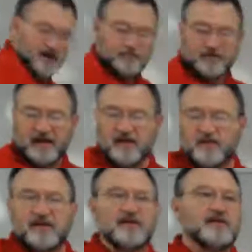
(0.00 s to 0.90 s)
time on how
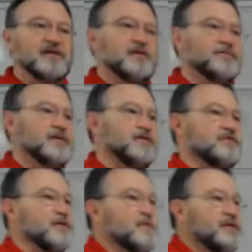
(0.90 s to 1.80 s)
we
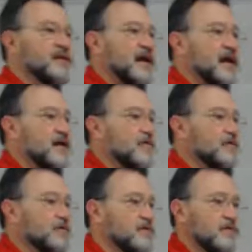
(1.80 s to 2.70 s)
determined
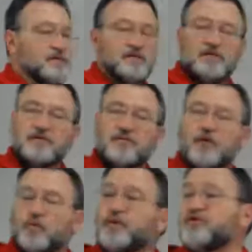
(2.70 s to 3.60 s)
how,
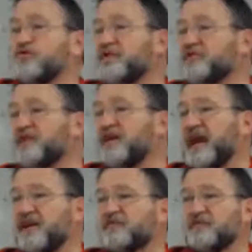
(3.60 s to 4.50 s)
or which was
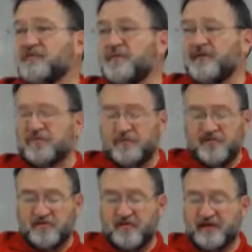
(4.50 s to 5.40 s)
the acid or the base
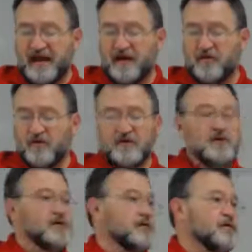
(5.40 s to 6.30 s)
based upon how
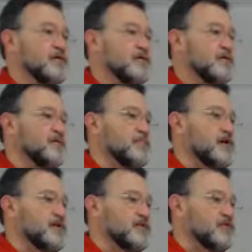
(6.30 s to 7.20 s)
the
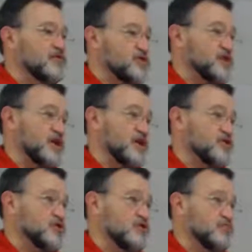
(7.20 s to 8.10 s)
molecules
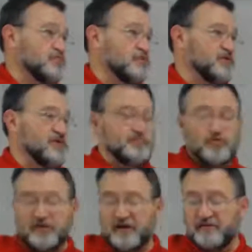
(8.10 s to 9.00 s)
changed. We looked at
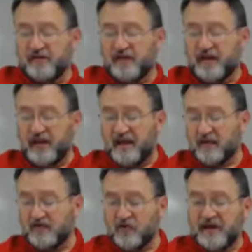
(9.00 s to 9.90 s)
proton
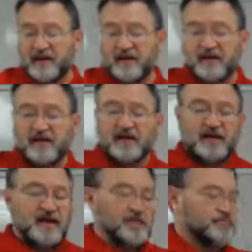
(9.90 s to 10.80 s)
donating
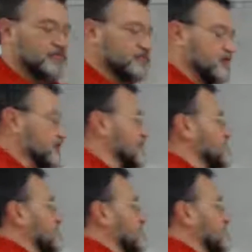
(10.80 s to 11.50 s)
and proton